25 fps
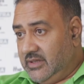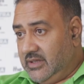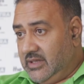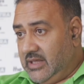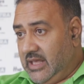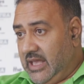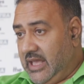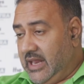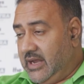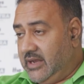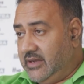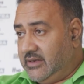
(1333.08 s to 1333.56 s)

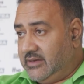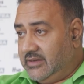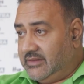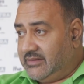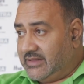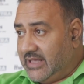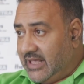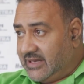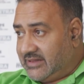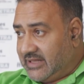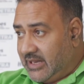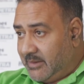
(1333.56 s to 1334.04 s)
And
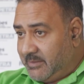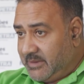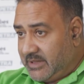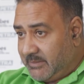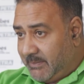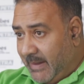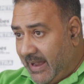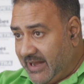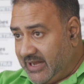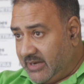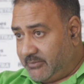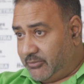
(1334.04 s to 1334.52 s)
that'll be the
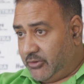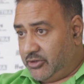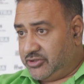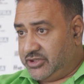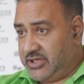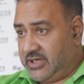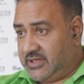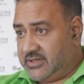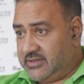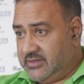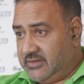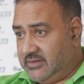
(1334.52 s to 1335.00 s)
pilot
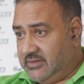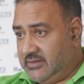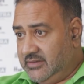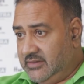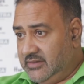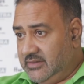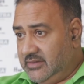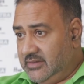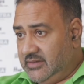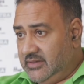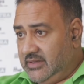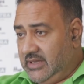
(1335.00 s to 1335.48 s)
project.
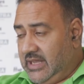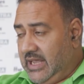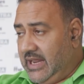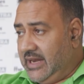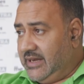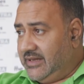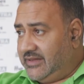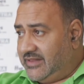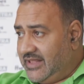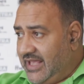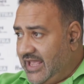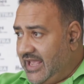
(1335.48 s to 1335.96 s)

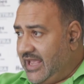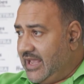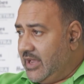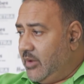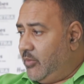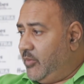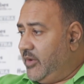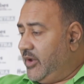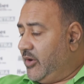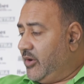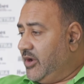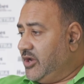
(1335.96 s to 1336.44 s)
And there
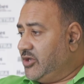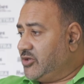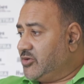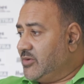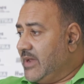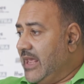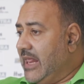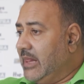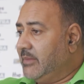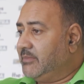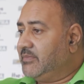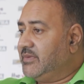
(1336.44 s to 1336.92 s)
we're going to
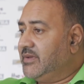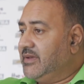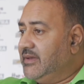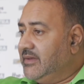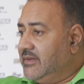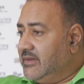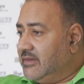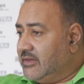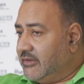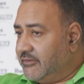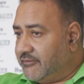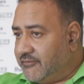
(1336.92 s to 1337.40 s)
help
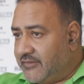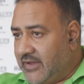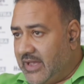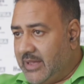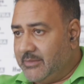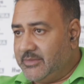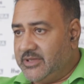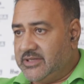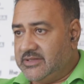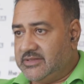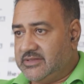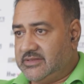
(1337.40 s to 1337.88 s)
the
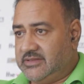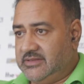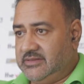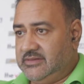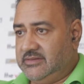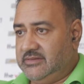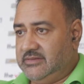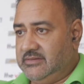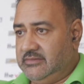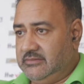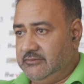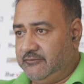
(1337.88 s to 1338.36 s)
farmers,
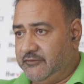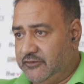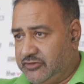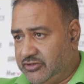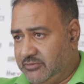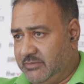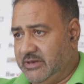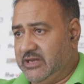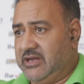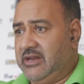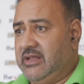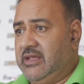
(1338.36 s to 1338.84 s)

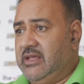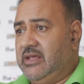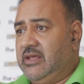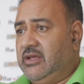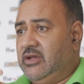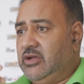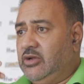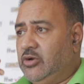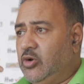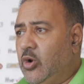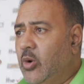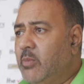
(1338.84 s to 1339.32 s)
fishermen,
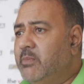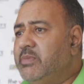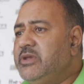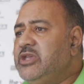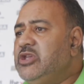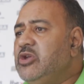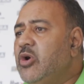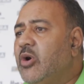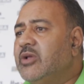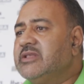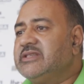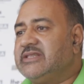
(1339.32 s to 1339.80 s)
go
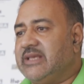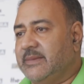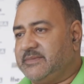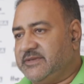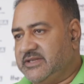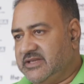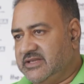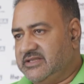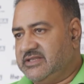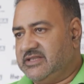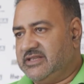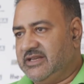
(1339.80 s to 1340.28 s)
beyond
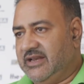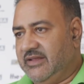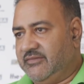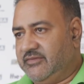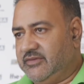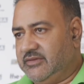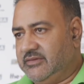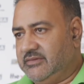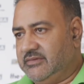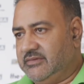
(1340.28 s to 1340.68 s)
subsistence level.